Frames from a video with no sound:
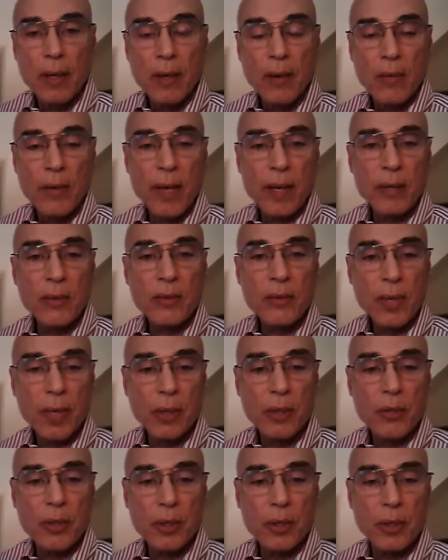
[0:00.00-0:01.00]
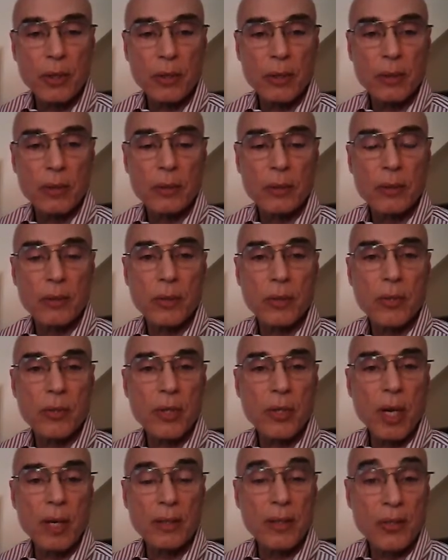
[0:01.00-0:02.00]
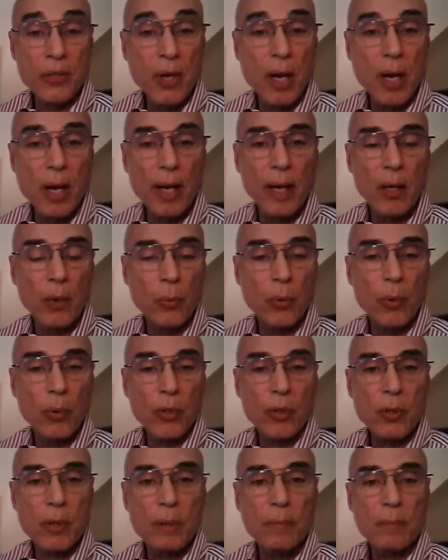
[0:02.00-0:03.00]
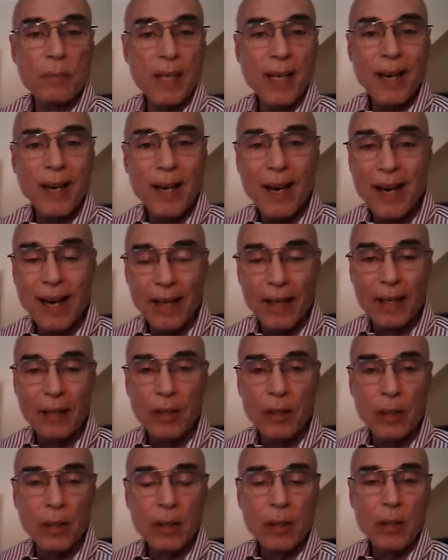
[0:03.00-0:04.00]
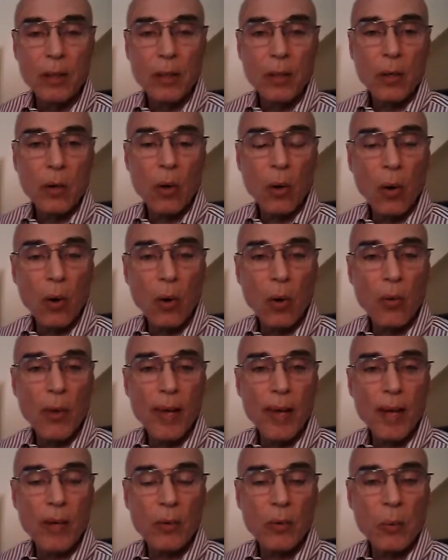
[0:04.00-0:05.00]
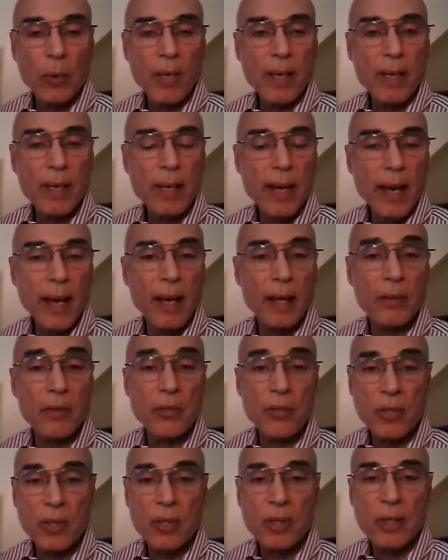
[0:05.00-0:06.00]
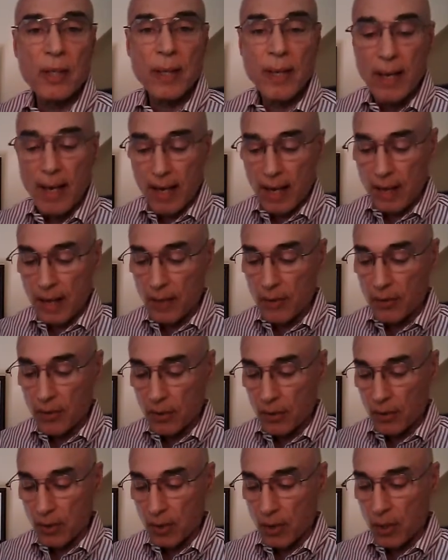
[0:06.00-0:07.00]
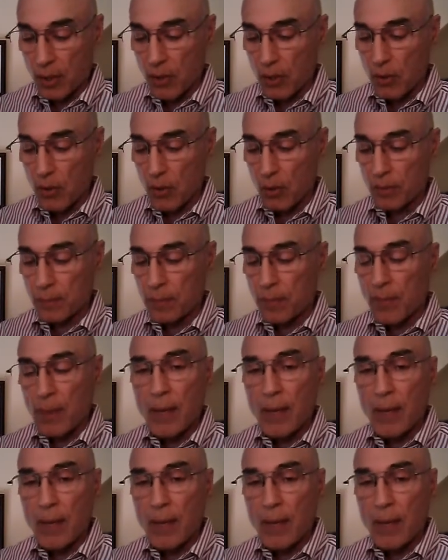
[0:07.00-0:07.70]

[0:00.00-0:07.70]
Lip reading: that intelligent design was behind all that we can see and know.